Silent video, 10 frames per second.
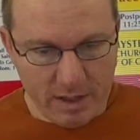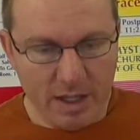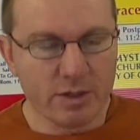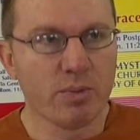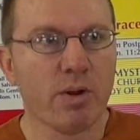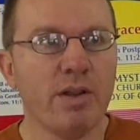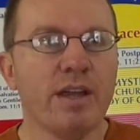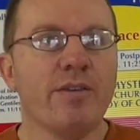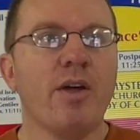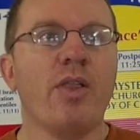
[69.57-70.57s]
Israel,
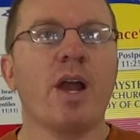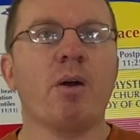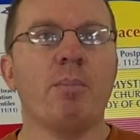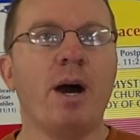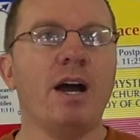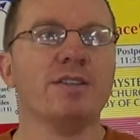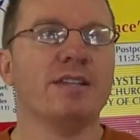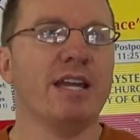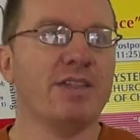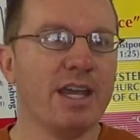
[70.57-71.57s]
even though they were
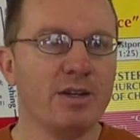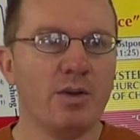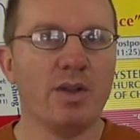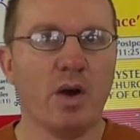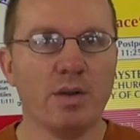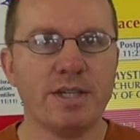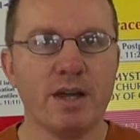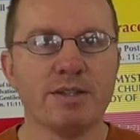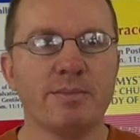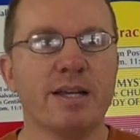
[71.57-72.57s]
apostate, they knew the Old
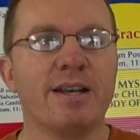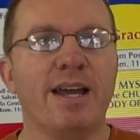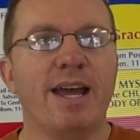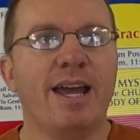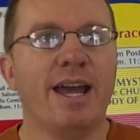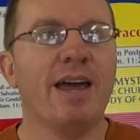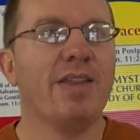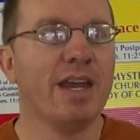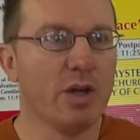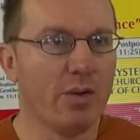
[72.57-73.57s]
Testament
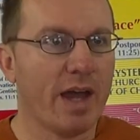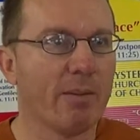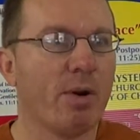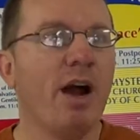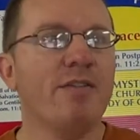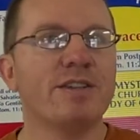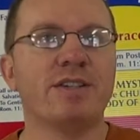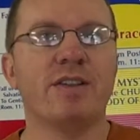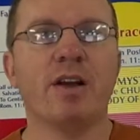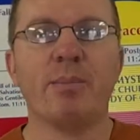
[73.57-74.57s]
and they knew that
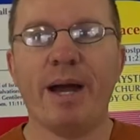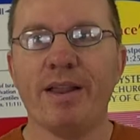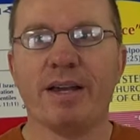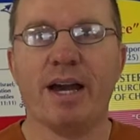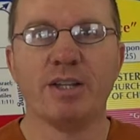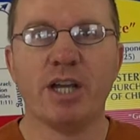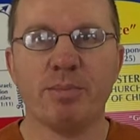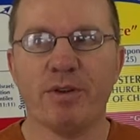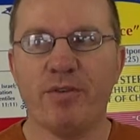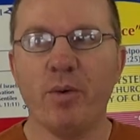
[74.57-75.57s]
prophecy there in Malachi
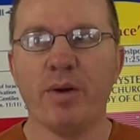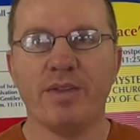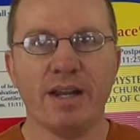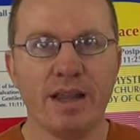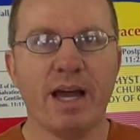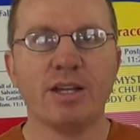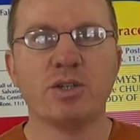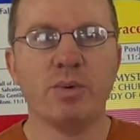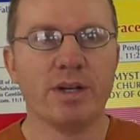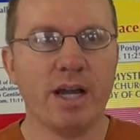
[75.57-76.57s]
chapter 4 that
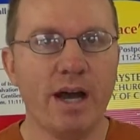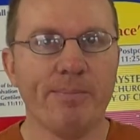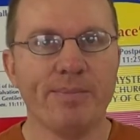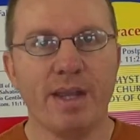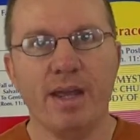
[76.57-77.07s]
Elijah would come